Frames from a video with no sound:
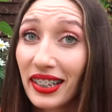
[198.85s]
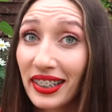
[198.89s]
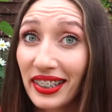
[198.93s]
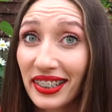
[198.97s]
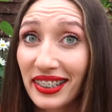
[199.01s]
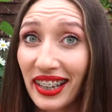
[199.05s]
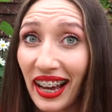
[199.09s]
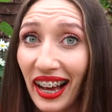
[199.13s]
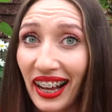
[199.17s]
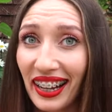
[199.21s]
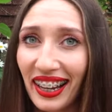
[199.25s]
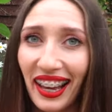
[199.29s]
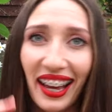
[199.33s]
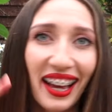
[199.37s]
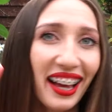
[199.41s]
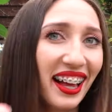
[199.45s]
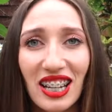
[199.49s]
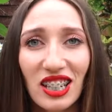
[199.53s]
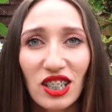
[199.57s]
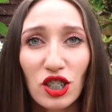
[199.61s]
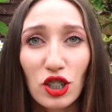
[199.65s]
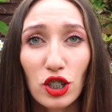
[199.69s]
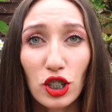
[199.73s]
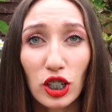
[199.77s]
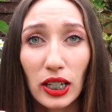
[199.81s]
Natalia,
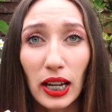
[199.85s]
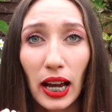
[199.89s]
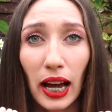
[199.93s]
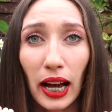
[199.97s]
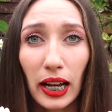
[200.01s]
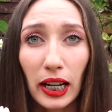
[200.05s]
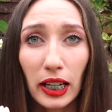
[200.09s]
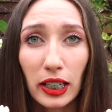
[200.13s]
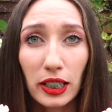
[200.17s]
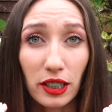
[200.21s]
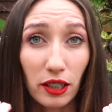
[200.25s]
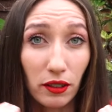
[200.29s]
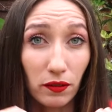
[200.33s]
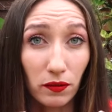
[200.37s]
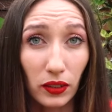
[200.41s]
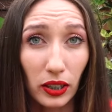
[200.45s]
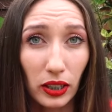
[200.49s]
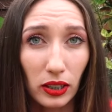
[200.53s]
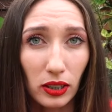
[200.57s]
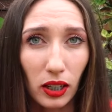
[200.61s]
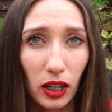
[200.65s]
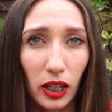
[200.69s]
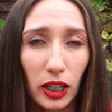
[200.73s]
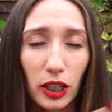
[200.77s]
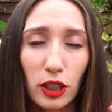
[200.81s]
and she has
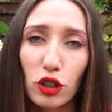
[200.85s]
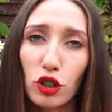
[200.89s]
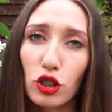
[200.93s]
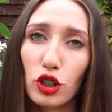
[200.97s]
Invisalign,